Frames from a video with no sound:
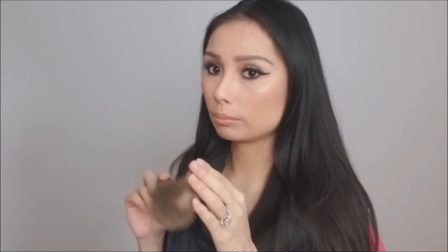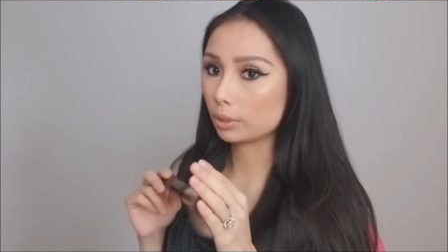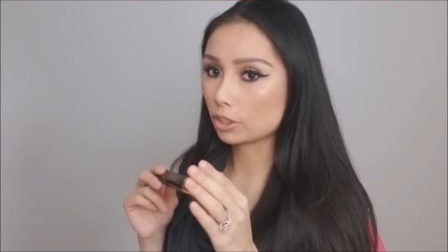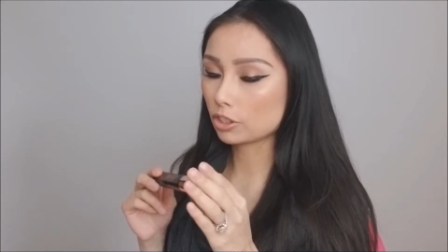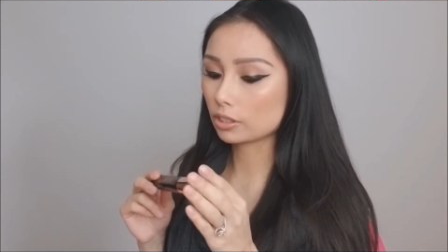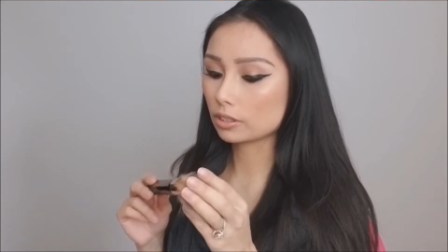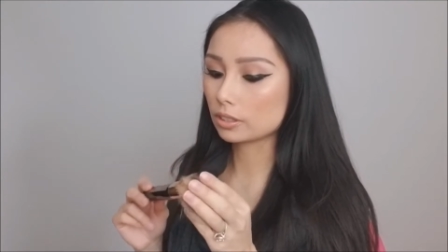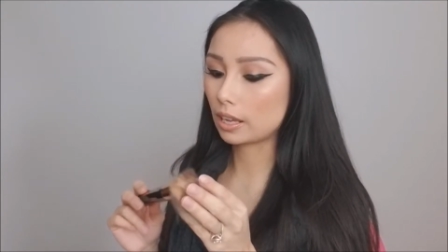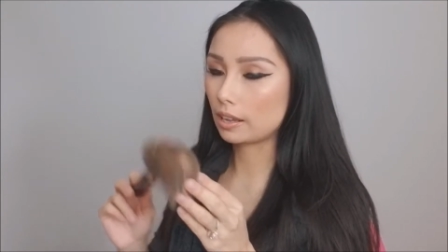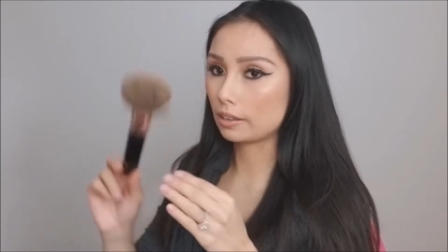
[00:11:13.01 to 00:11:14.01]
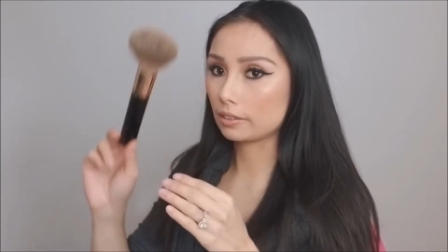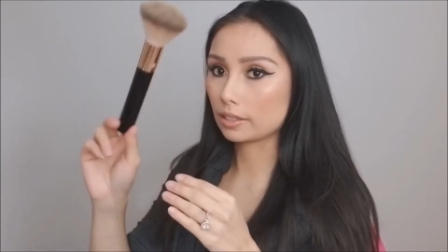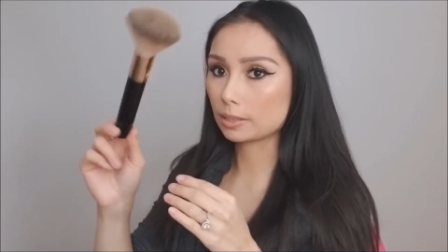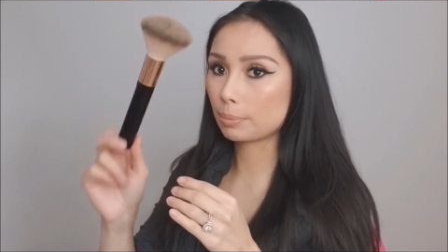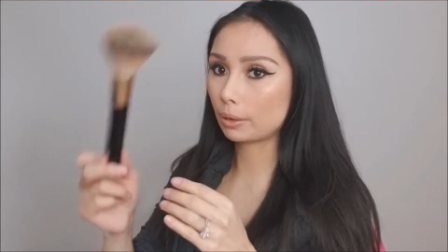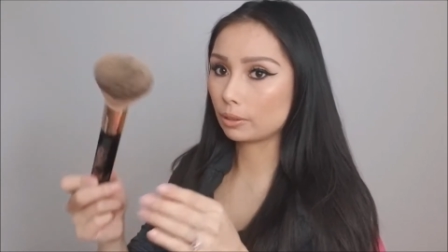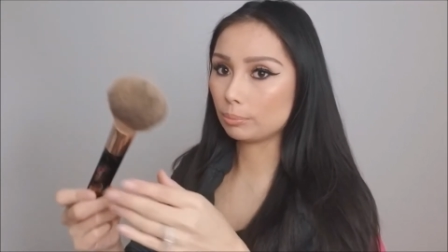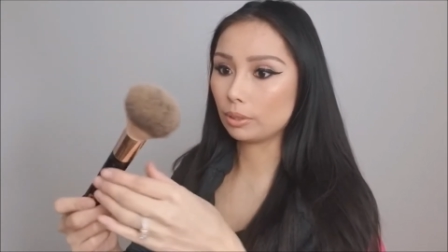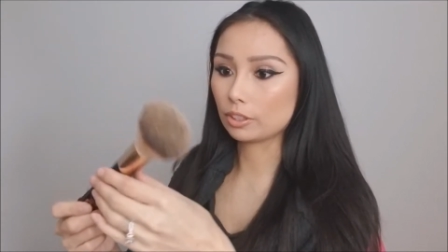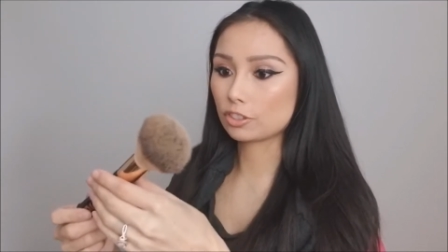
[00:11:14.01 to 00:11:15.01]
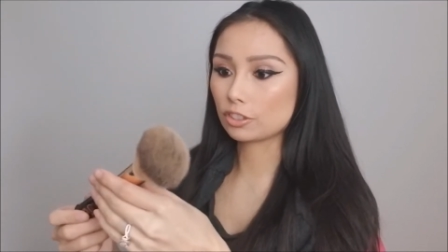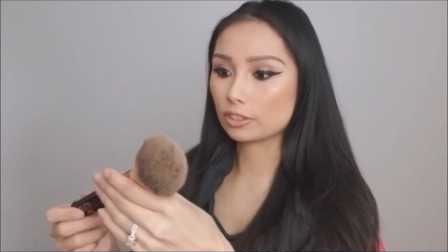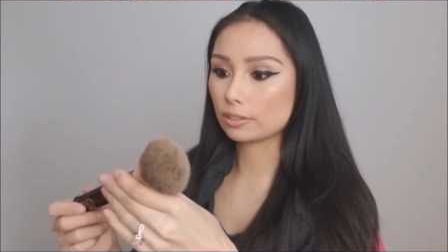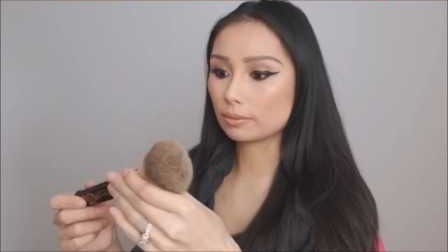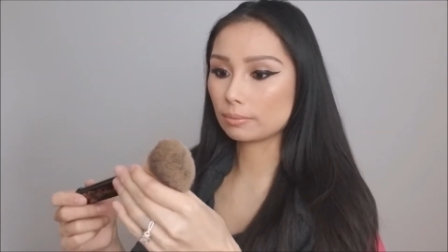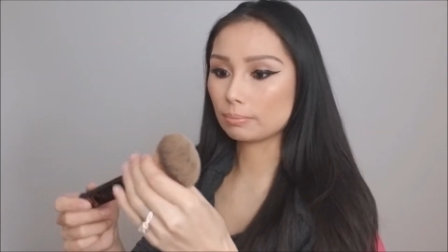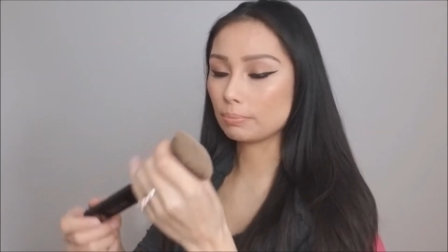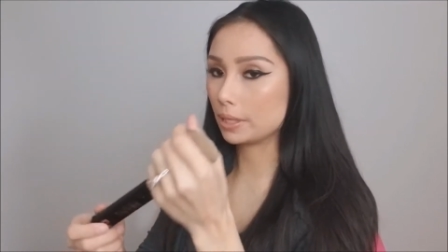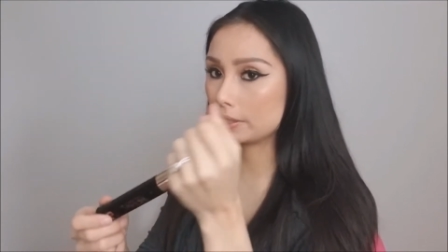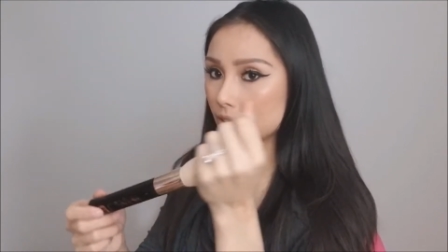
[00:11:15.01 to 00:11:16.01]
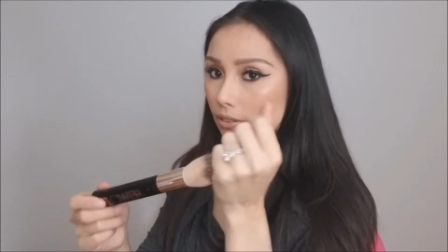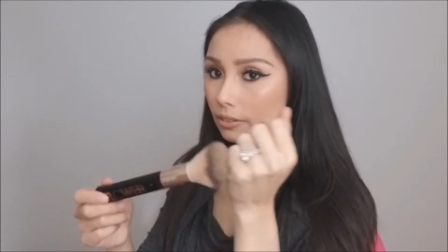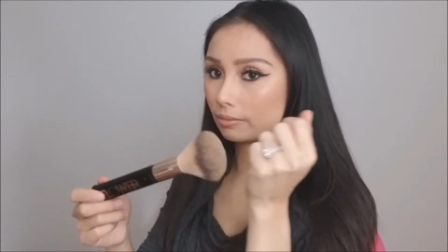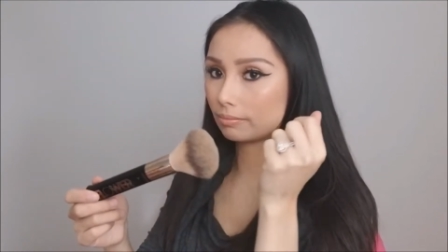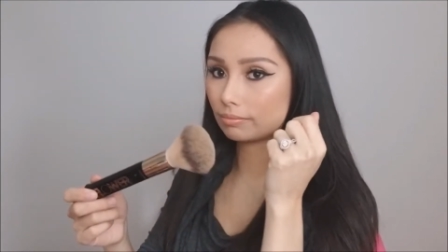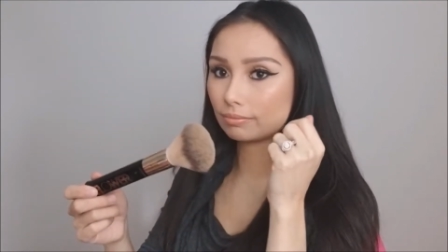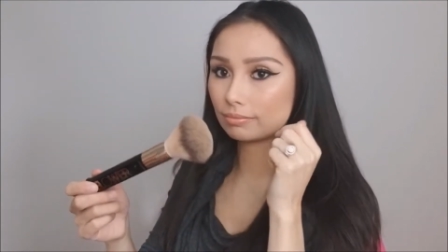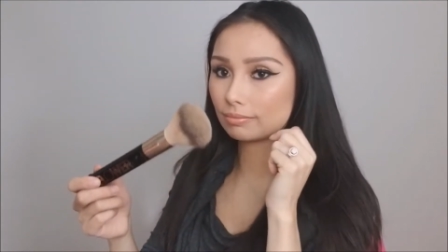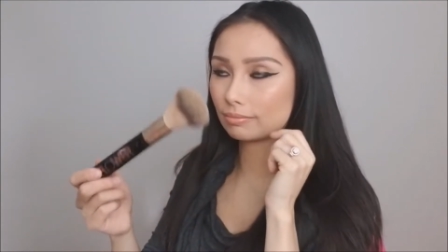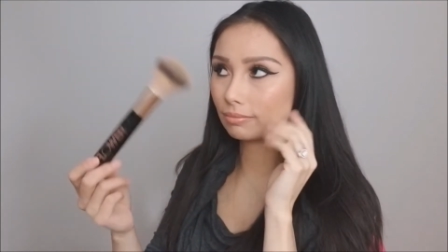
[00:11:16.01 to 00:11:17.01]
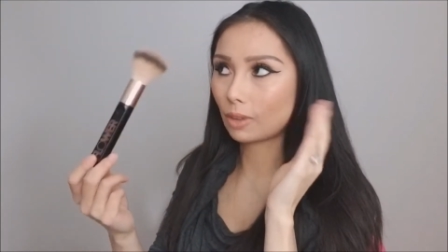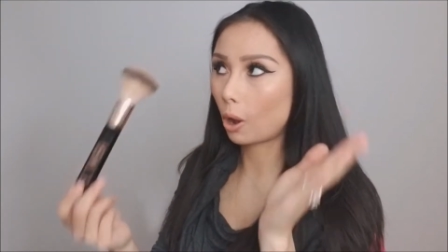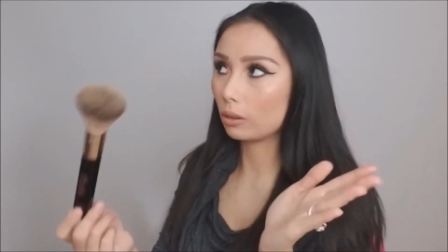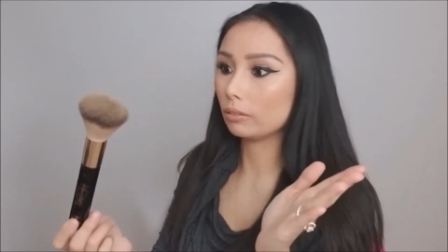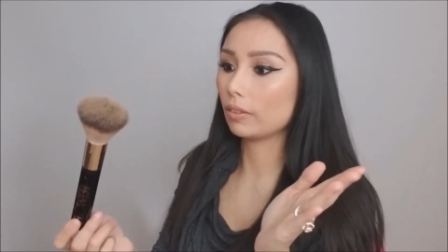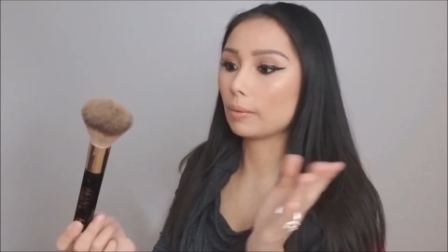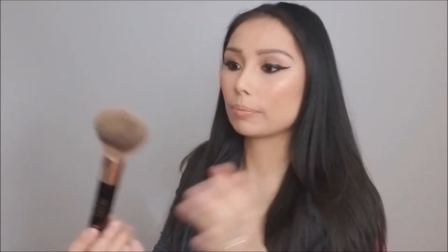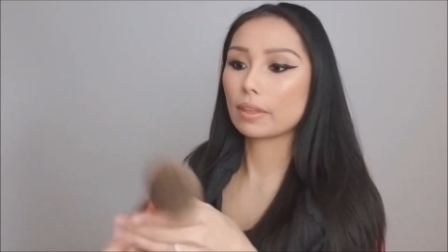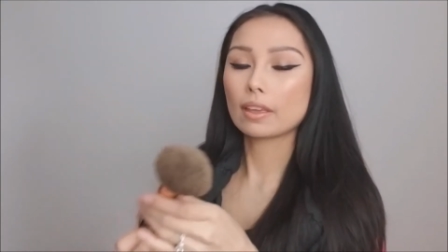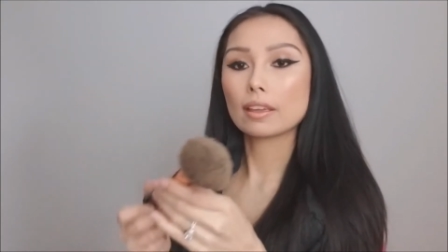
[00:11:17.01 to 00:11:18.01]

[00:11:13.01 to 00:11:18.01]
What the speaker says: brushes, and this powder brush just beats all of them.